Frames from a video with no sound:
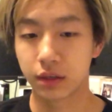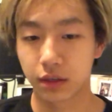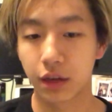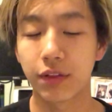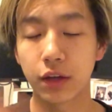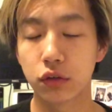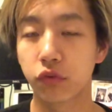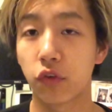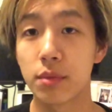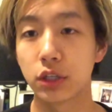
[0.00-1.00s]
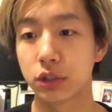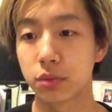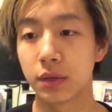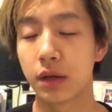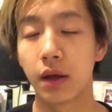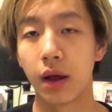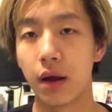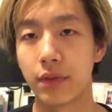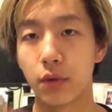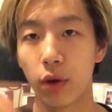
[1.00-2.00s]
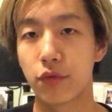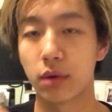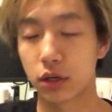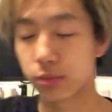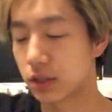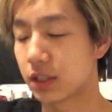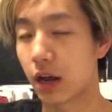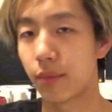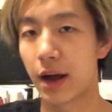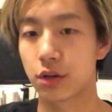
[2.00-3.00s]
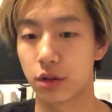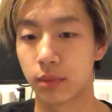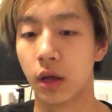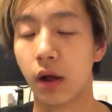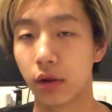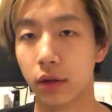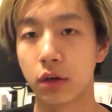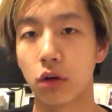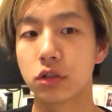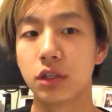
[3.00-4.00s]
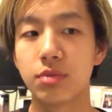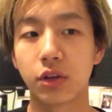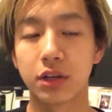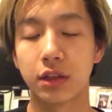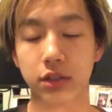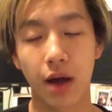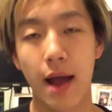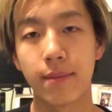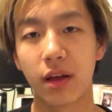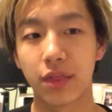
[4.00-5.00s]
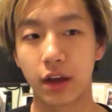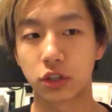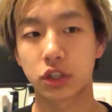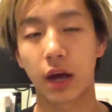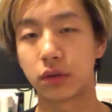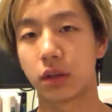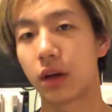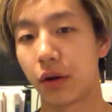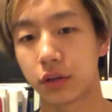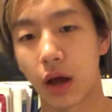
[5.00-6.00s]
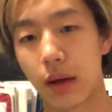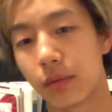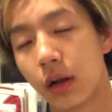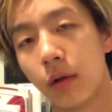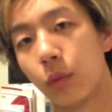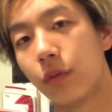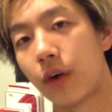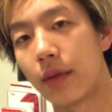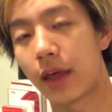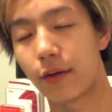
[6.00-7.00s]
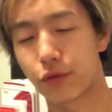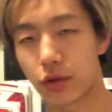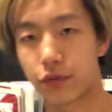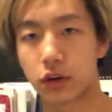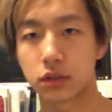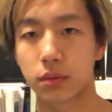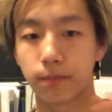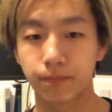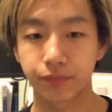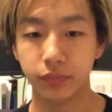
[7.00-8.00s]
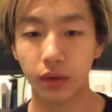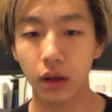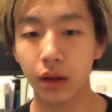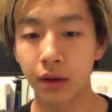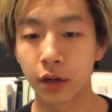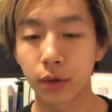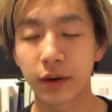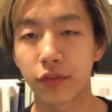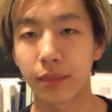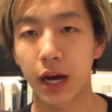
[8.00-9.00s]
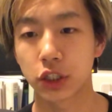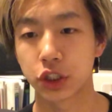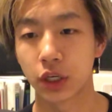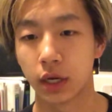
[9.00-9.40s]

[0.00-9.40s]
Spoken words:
give that useful information to me, and then wait for my response to tell back to them. Link also needs to be looking at the time, they're just counting down the time. We find that for the first little bit of the match,